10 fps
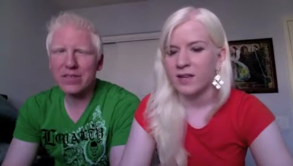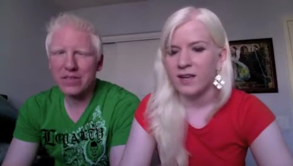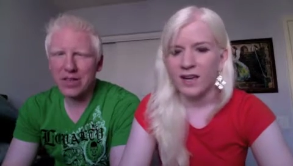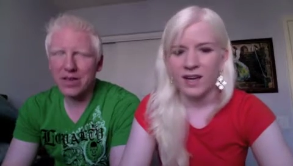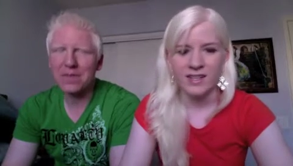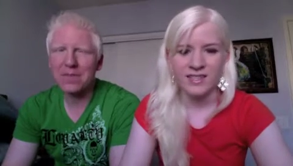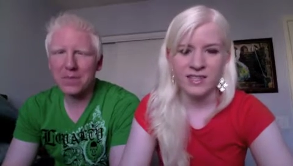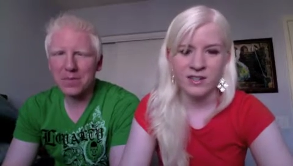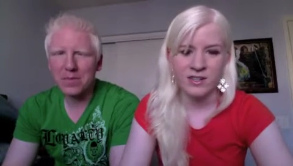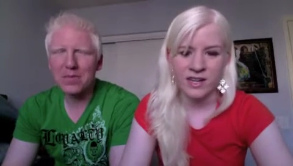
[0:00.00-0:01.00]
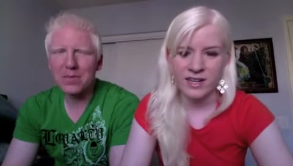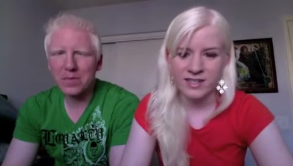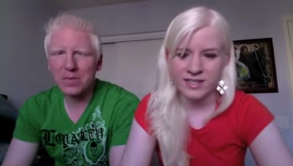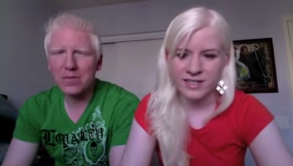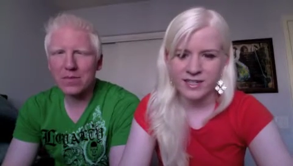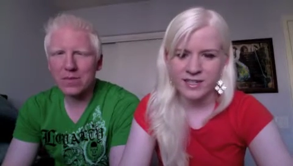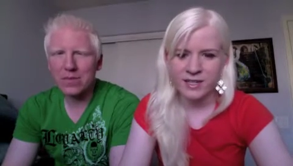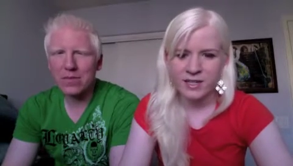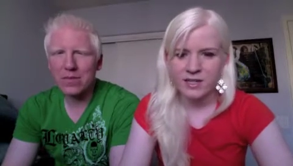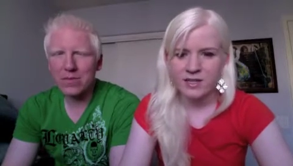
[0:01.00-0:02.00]
Speaker 1: yeah. 18 or 19.
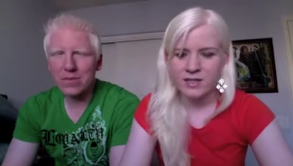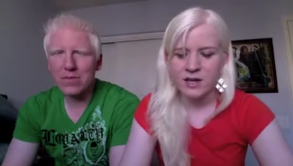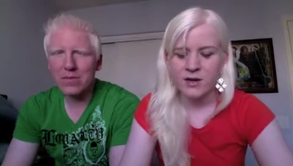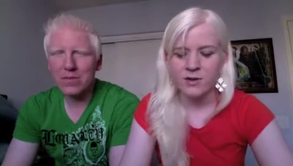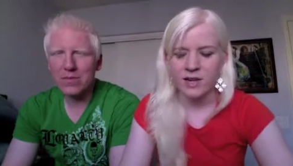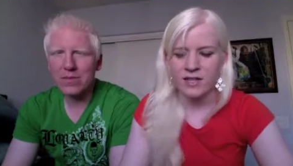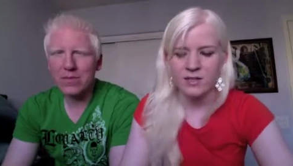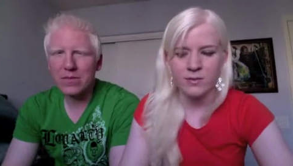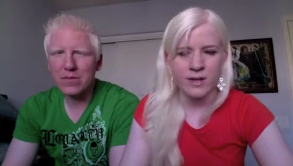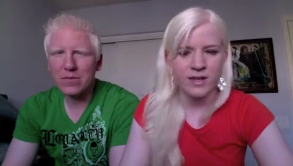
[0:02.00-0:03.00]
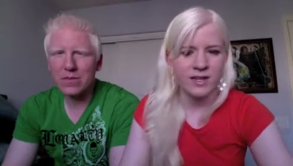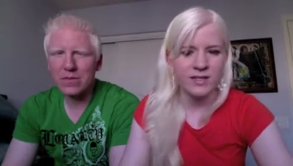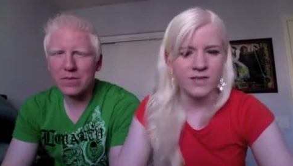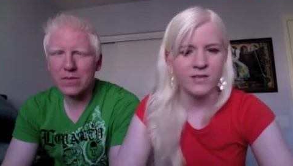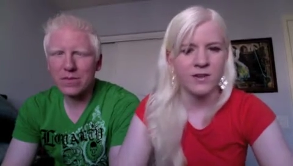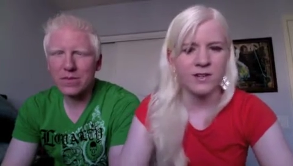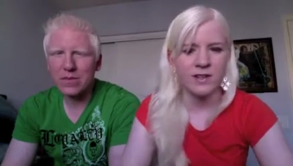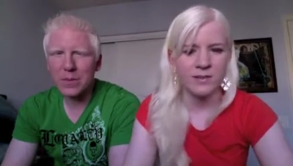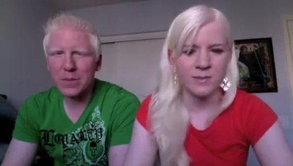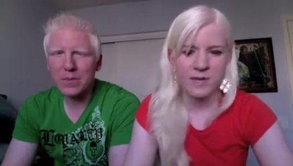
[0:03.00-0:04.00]
So that's why that differed a
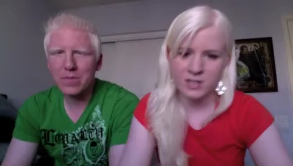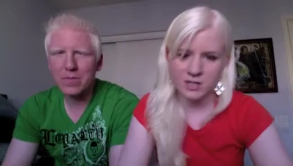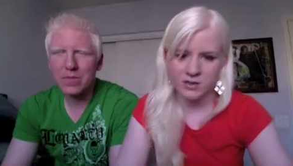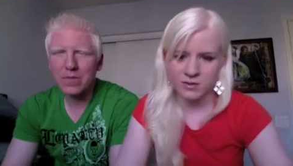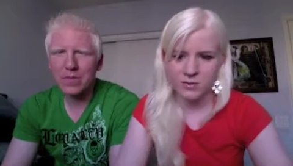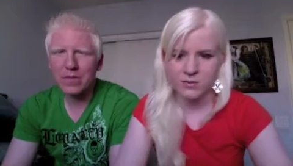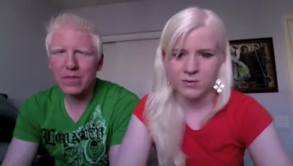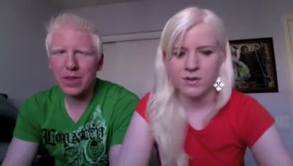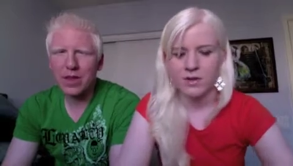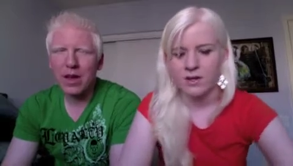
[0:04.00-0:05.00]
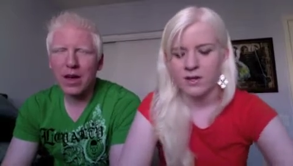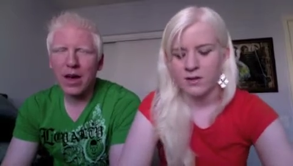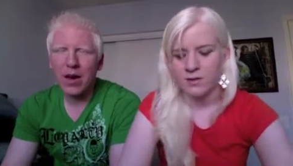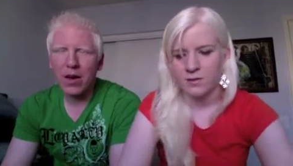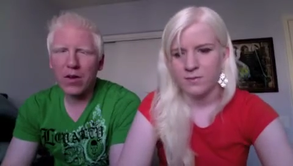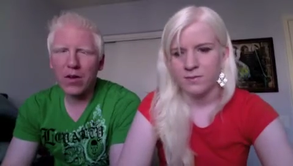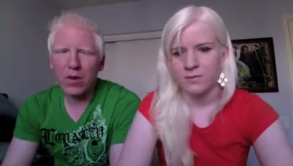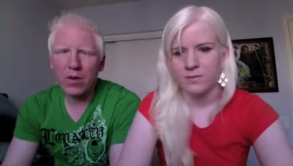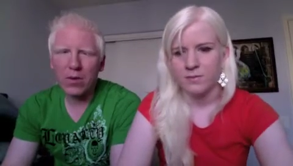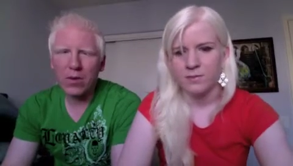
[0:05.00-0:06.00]
little bit too.
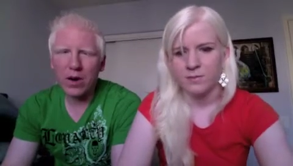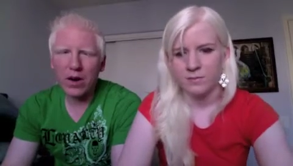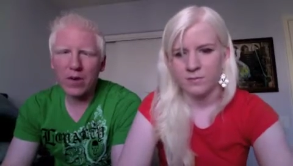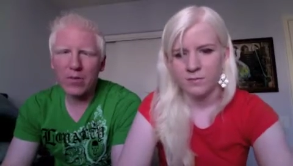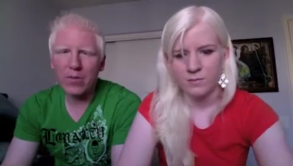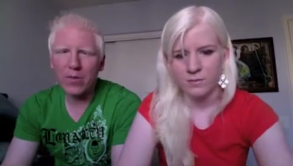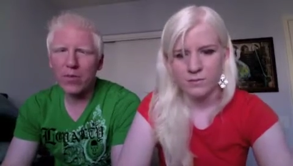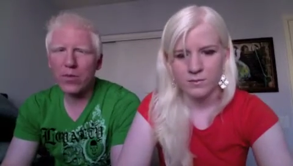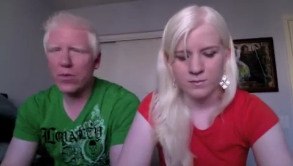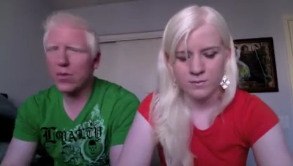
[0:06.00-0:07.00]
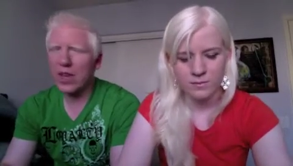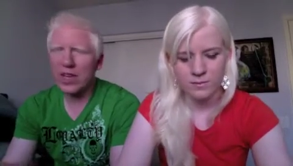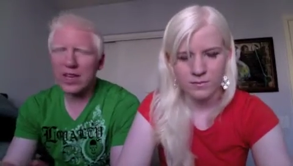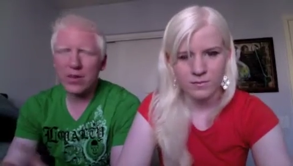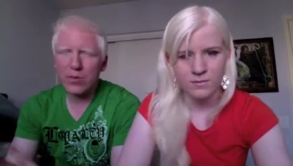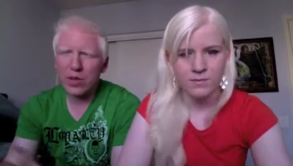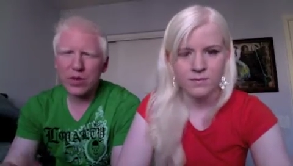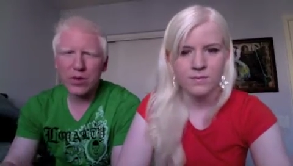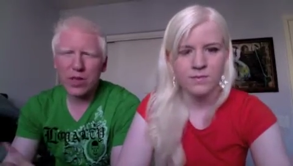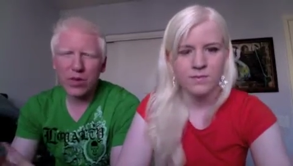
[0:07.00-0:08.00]
Speaker 2: Also, um, they didn't
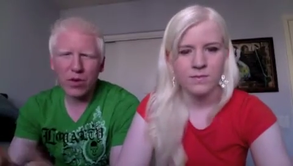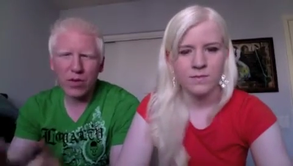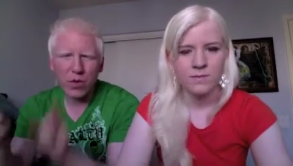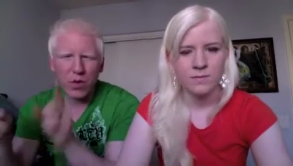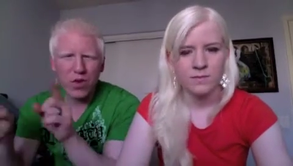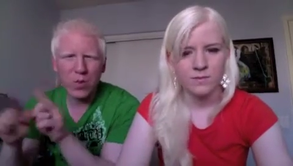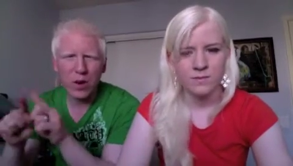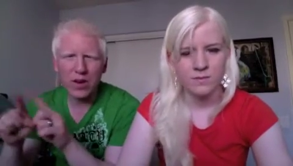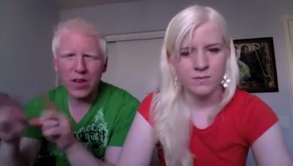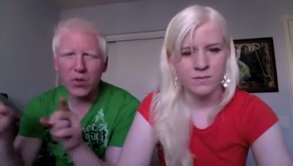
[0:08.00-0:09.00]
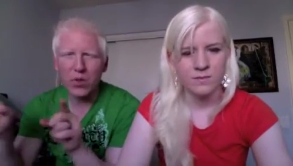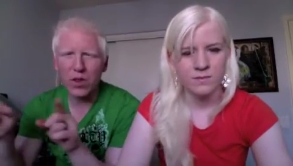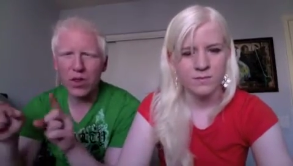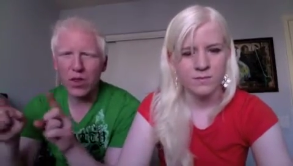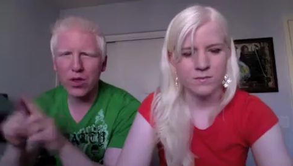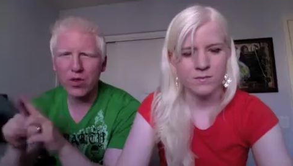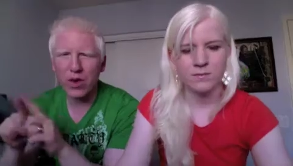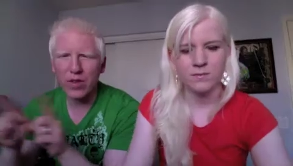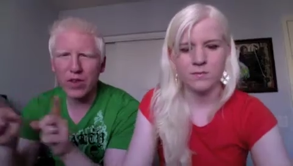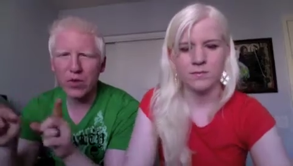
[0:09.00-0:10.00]
really do any sort of corresponding with the
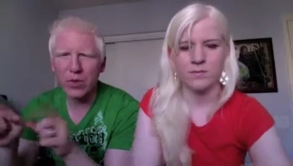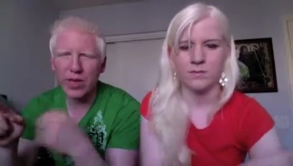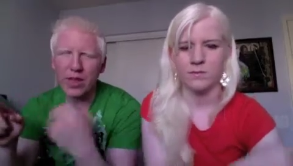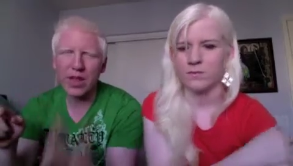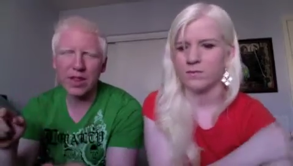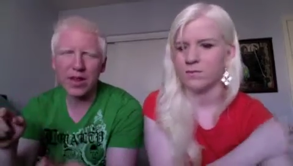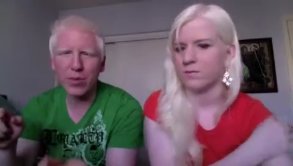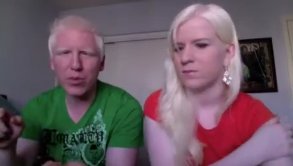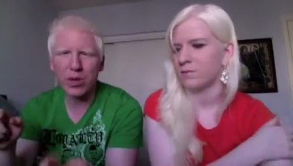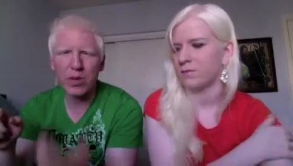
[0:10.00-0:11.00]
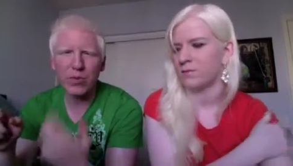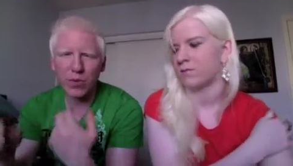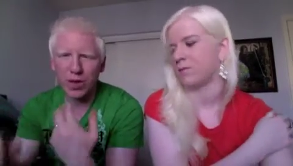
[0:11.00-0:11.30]
driving school because at that point, when